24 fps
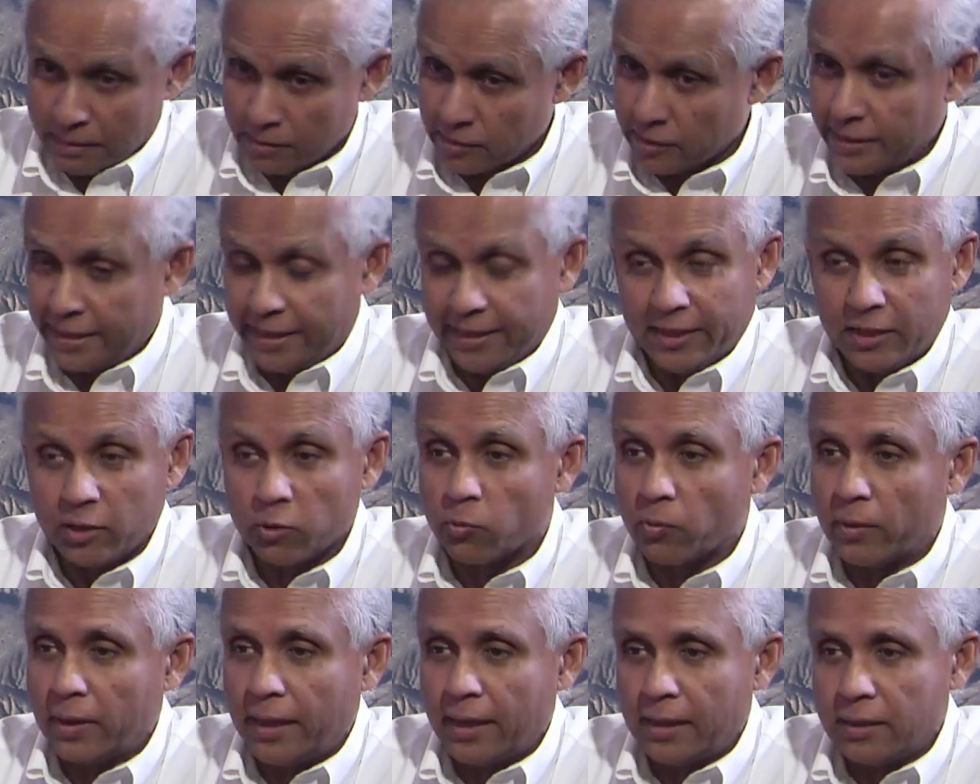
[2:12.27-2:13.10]
getting
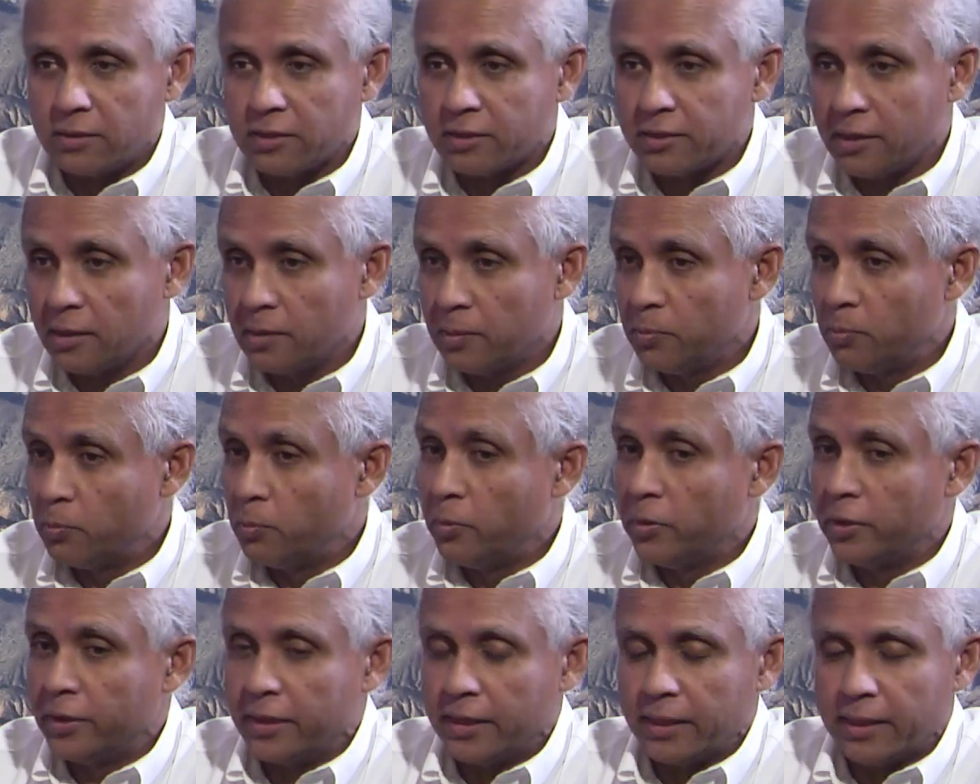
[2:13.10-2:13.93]
grants and
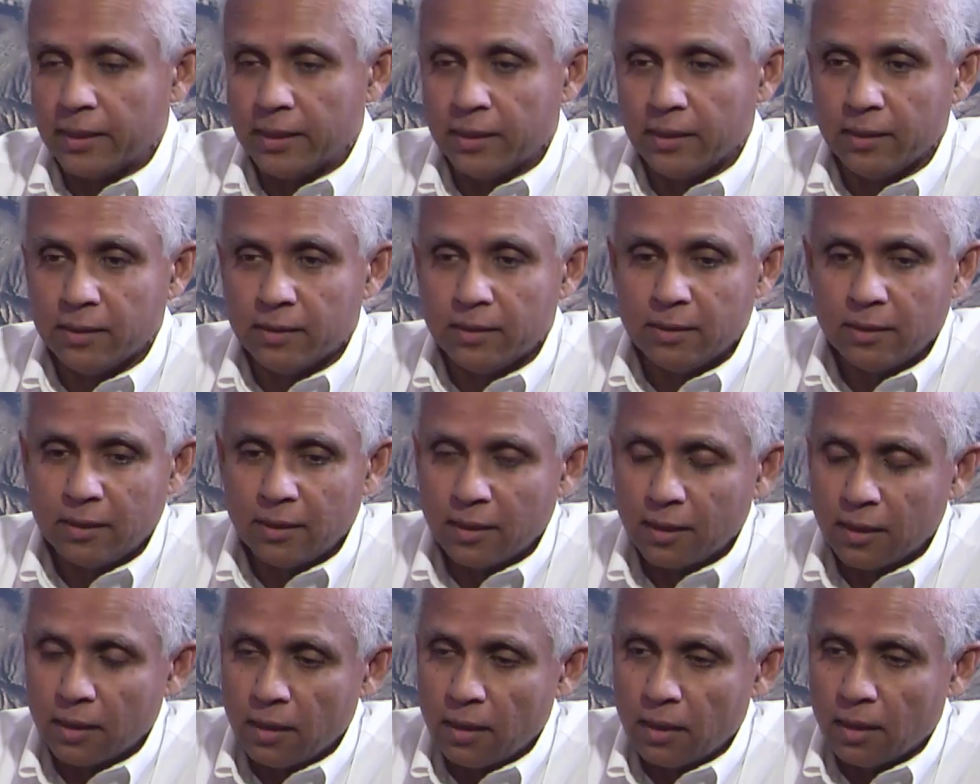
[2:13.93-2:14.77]
putting in
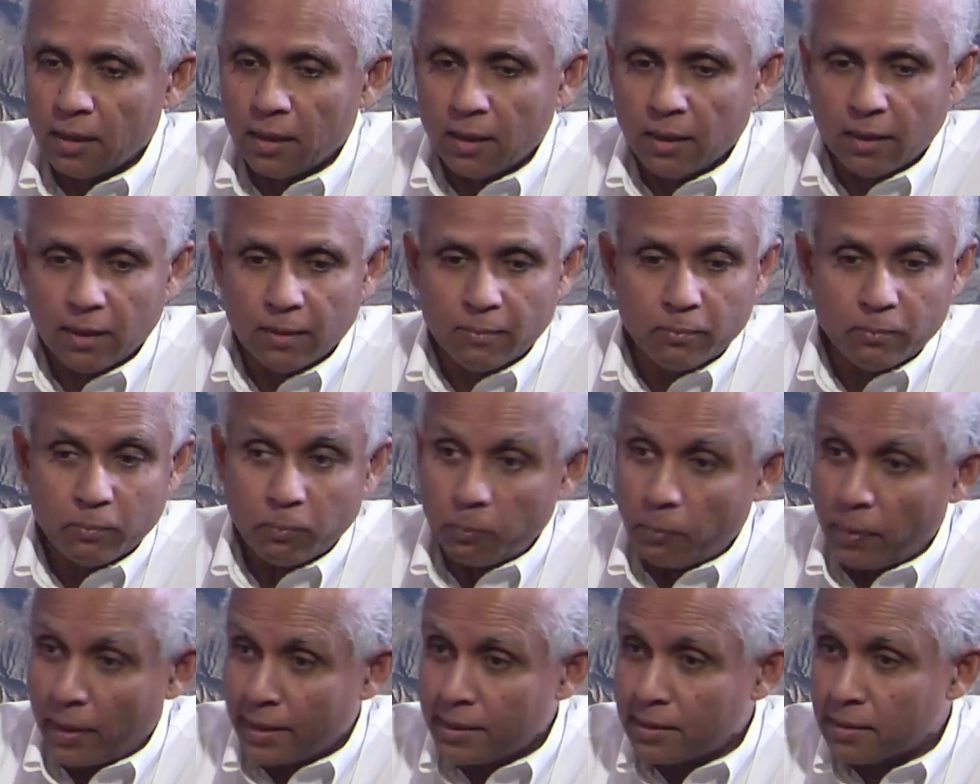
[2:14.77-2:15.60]
Um,
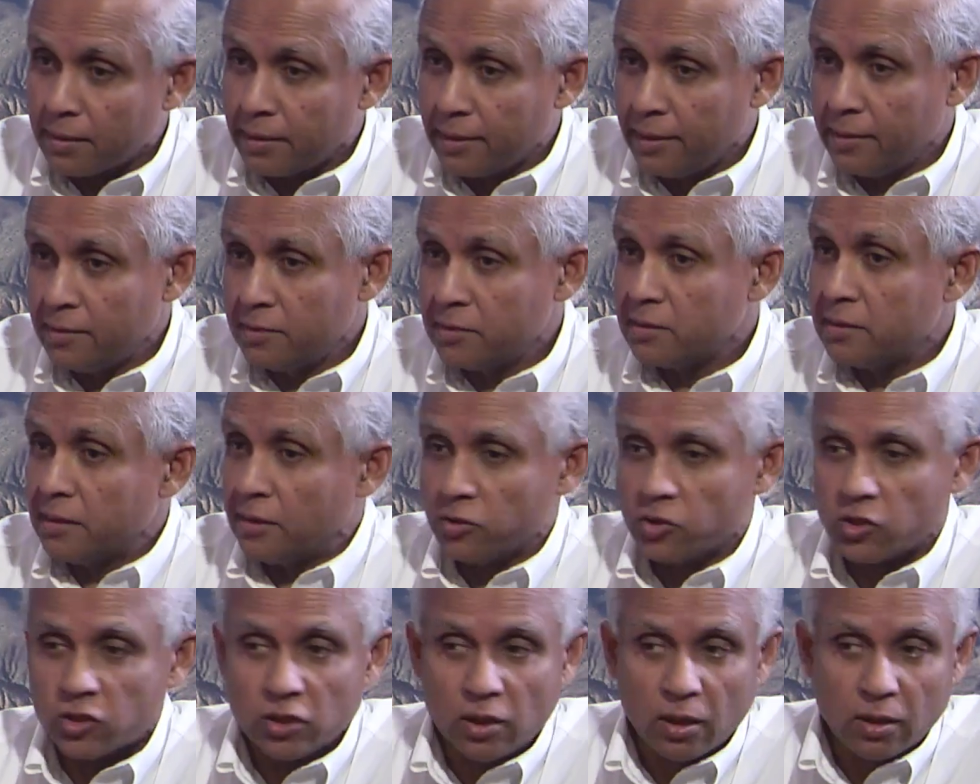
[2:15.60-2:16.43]
bike lanes,
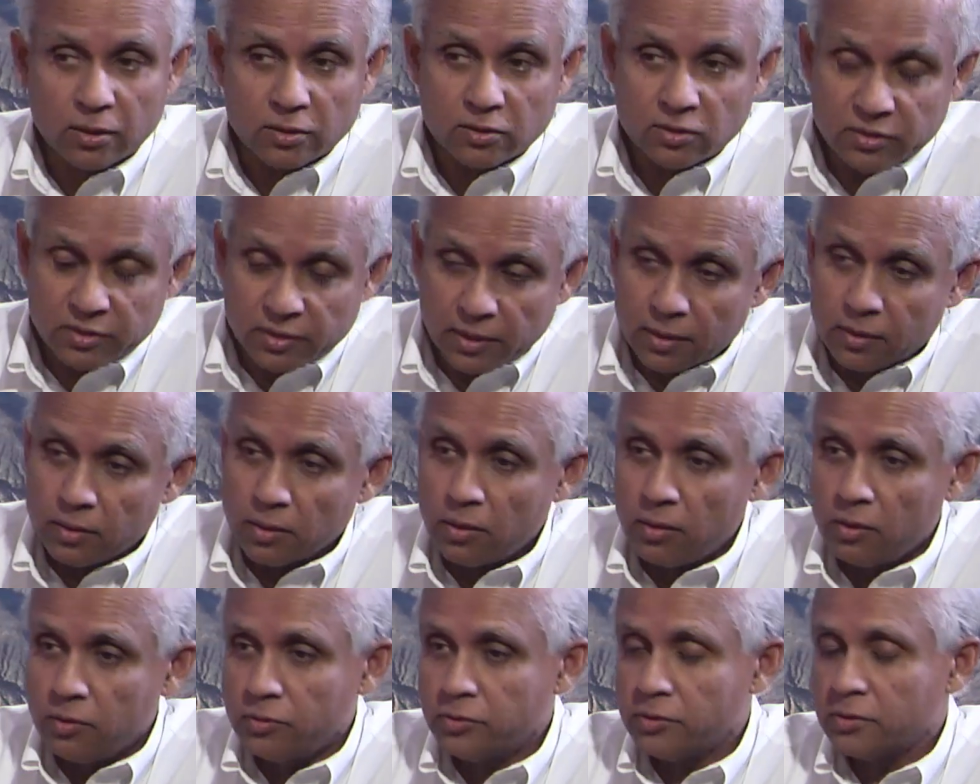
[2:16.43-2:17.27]
installing
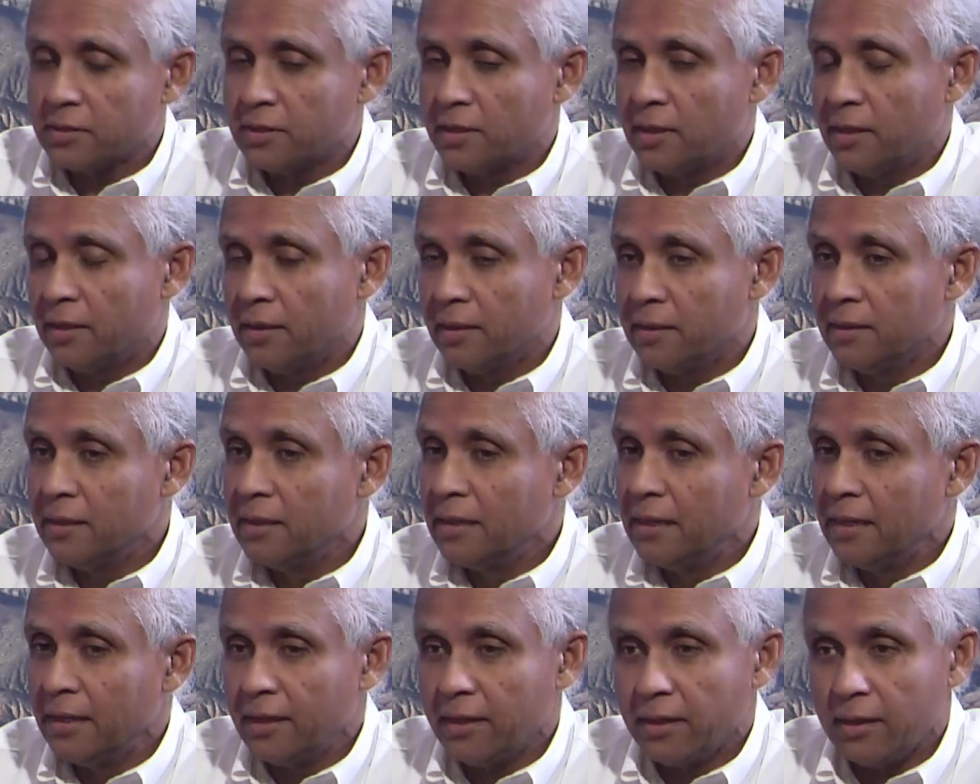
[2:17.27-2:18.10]
signals, uh,
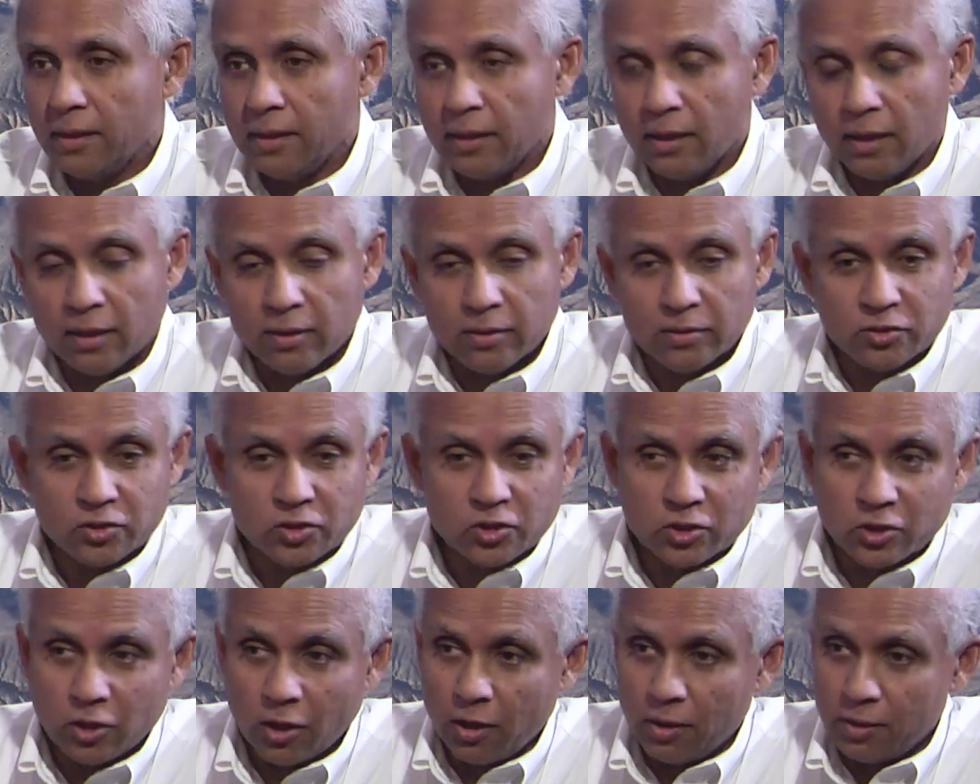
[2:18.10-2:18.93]
uh,
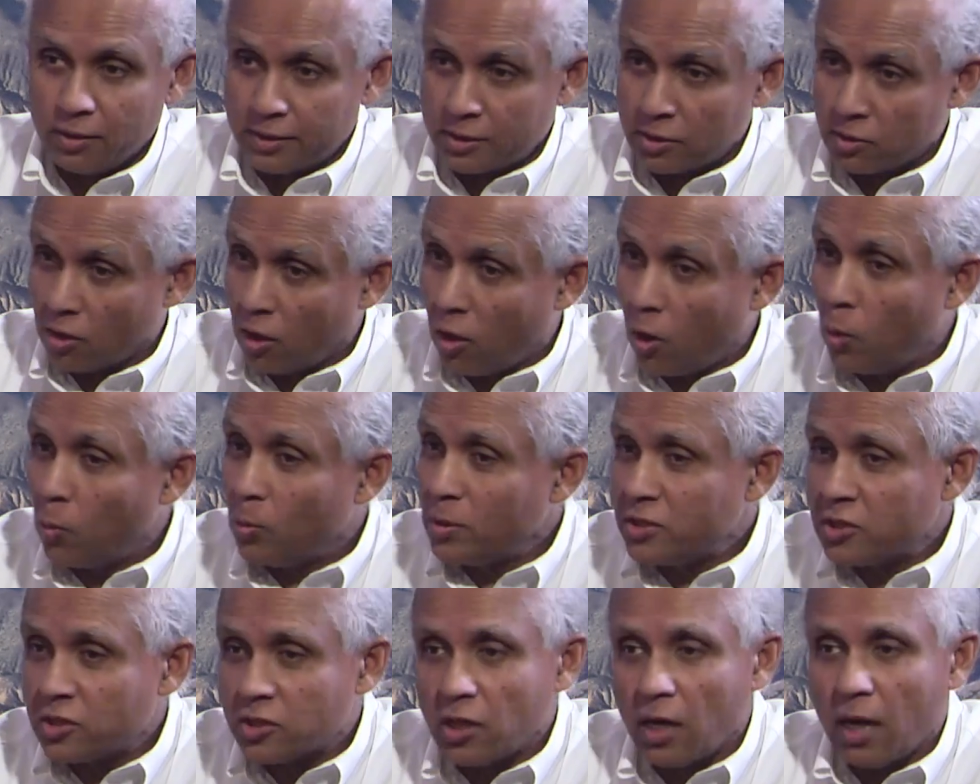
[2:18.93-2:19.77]
installing
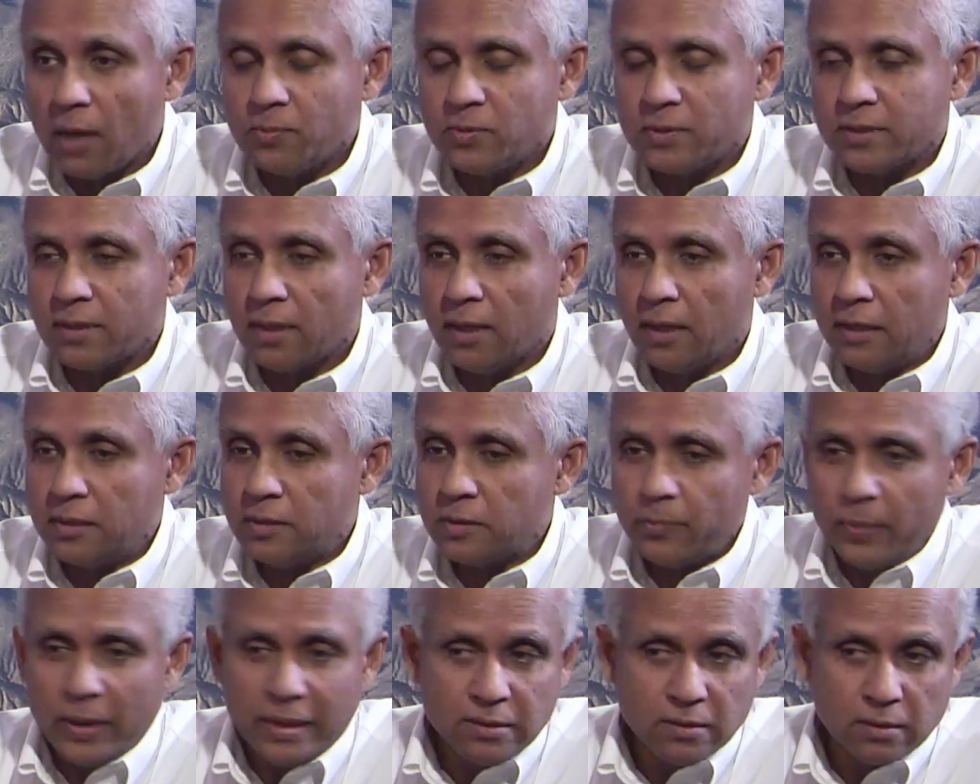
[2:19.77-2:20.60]
always stop signs,
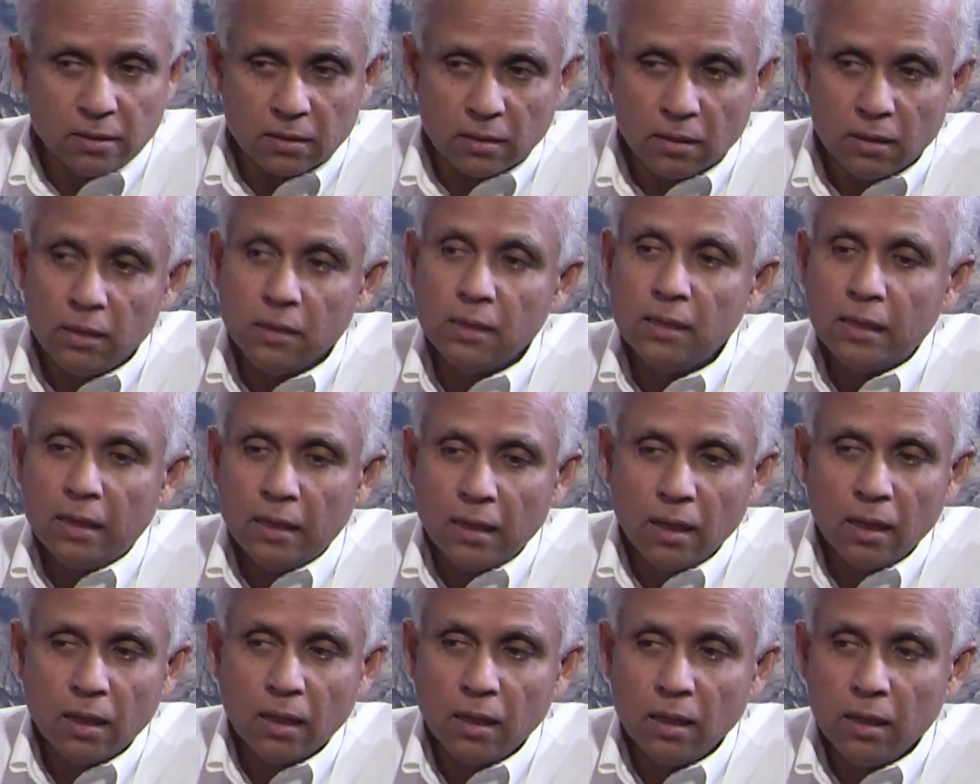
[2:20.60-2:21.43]
basically
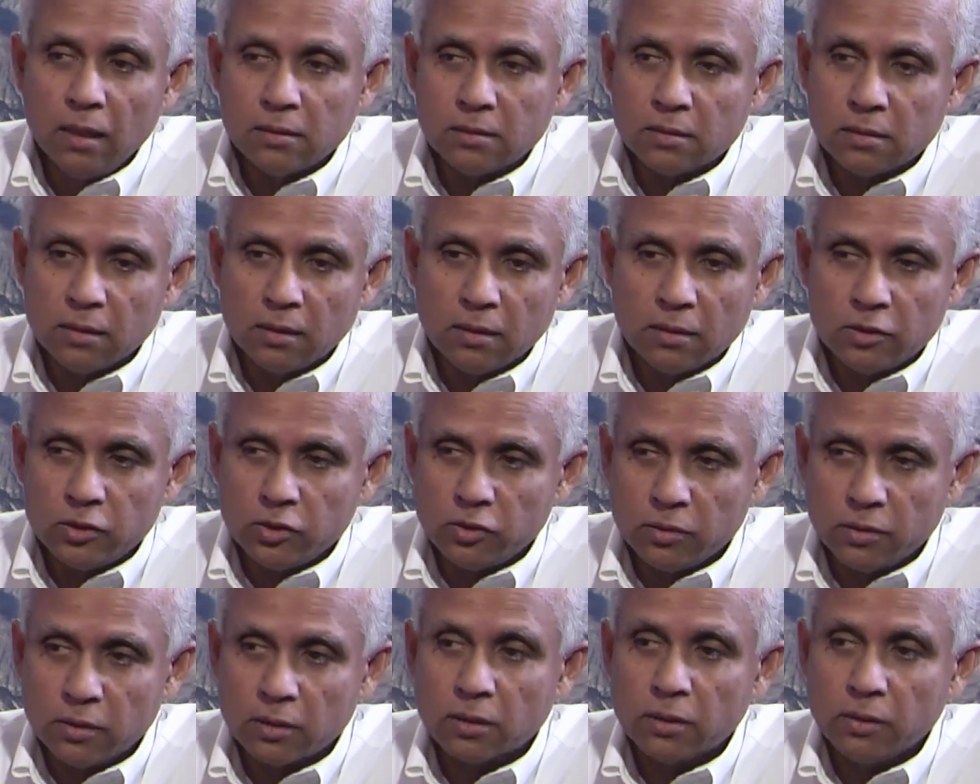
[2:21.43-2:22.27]
listening
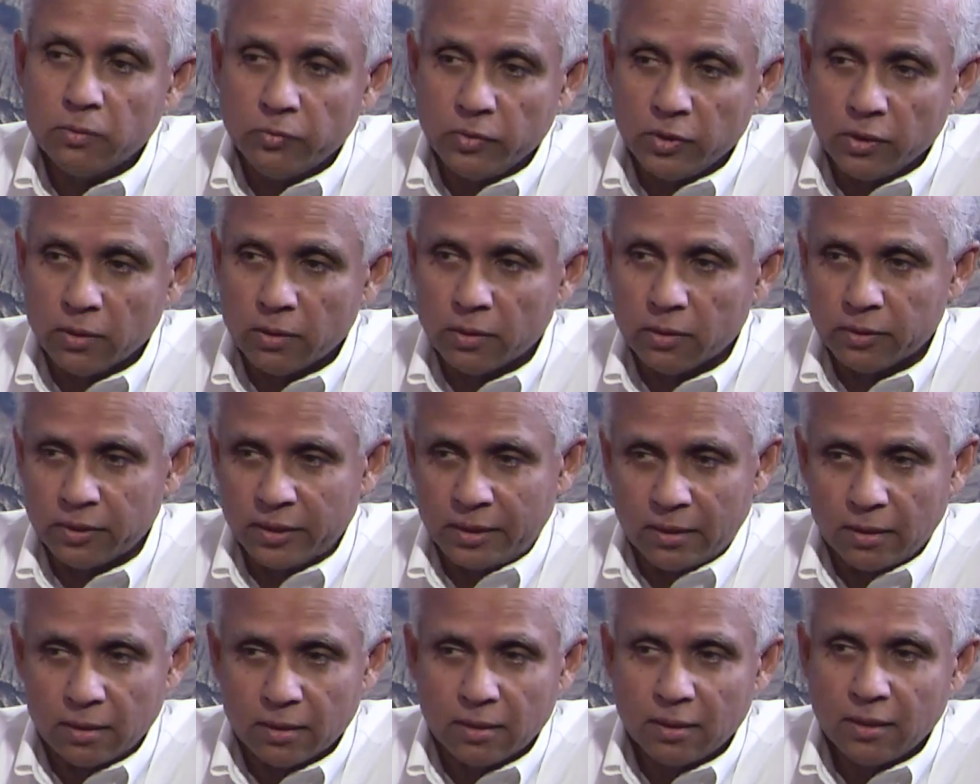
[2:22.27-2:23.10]
to the
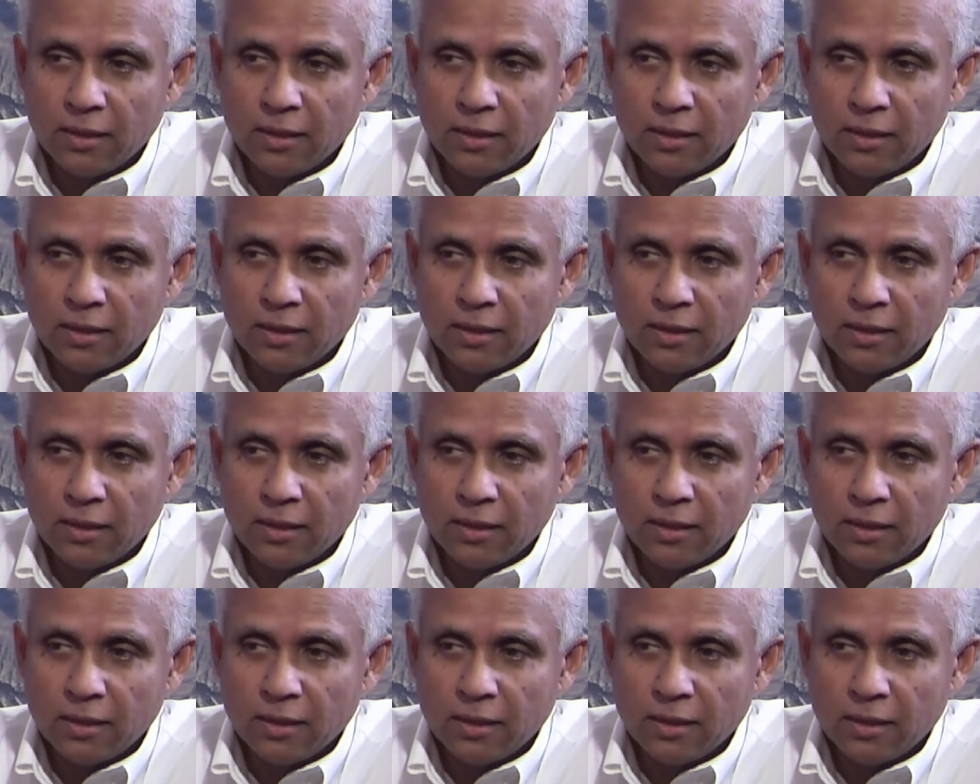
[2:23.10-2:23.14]
community